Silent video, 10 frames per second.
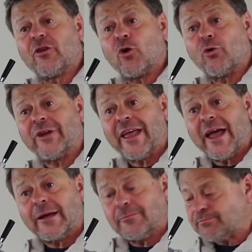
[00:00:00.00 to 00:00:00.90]
the Corny
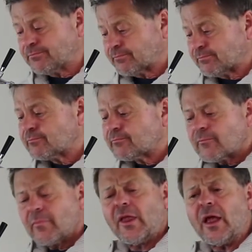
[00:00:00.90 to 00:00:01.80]
Keg.
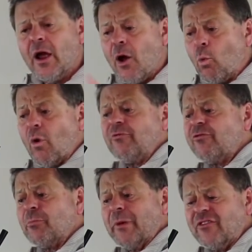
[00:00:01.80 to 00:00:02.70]
One
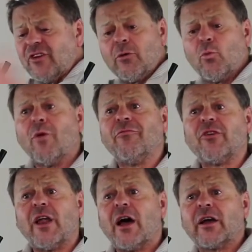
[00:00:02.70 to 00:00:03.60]
for bitter, one for
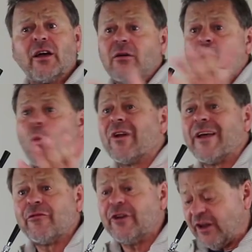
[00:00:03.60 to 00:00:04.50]
lager,
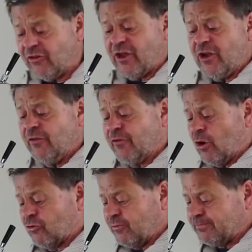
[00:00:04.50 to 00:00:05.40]
whatever it is that you've
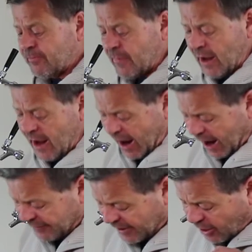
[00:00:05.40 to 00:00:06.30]
got.
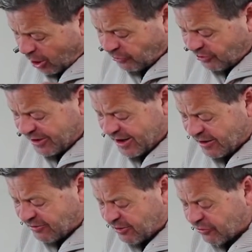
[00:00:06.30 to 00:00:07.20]
And then
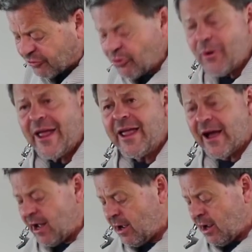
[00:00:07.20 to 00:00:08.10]
underneath through
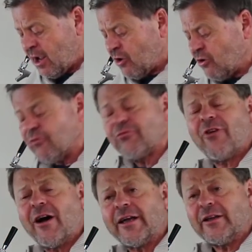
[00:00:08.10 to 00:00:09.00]
here you'll
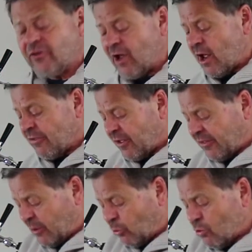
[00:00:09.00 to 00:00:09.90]
find that
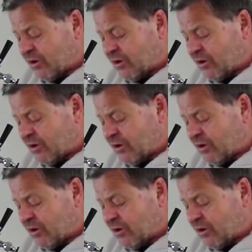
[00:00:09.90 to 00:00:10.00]
they're all